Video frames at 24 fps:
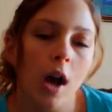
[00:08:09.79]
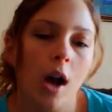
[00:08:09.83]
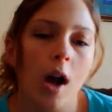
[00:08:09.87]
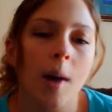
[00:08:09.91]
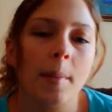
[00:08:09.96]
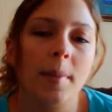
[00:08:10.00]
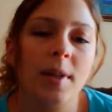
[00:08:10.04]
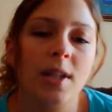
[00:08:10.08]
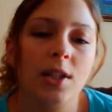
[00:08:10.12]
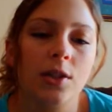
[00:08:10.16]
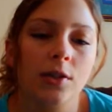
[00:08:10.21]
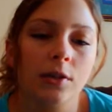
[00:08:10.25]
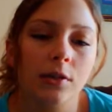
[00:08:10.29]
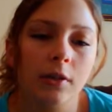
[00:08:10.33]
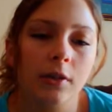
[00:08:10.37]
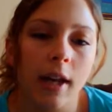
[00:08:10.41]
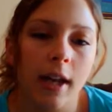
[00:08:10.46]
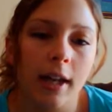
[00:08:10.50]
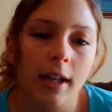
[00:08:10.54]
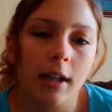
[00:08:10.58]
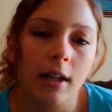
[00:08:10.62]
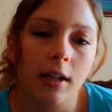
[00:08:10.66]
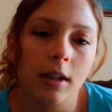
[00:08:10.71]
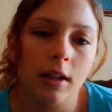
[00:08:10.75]
I'm gonna do
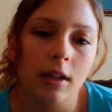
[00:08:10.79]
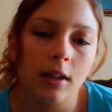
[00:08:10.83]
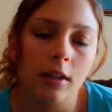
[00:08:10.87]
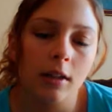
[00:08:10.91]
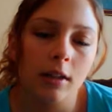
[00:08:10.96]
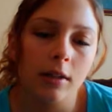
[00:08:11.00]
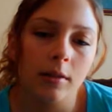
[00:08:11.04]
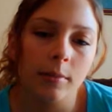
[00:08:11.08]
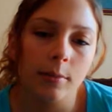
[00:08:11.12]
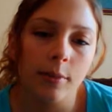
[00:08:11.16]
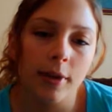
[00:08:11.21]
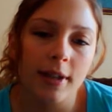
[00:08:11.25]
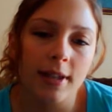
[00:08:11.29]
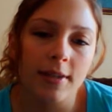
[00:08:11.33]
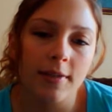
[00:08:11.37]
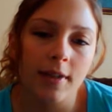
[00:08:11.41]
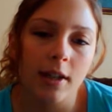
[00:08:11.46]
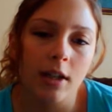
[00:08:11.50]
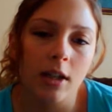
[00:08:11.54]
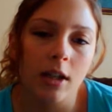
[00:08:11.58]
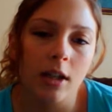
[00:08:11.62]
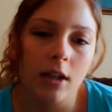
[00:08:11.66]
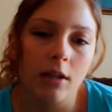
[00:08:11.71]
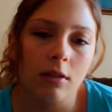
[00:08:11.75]
like a
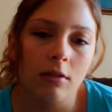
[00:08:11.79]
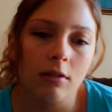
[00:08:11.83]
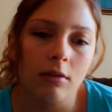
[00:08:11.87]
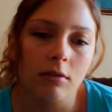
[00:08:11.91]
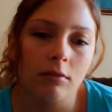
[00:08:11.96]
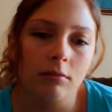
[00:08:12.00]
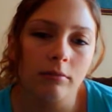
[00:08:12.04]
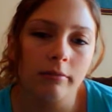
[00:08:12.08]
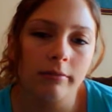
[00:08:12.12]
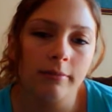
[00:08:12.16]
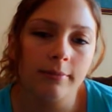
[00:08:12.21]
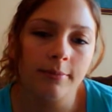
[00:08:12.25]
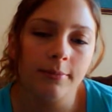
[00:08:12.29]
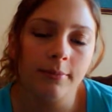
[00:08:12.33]
breastfeeding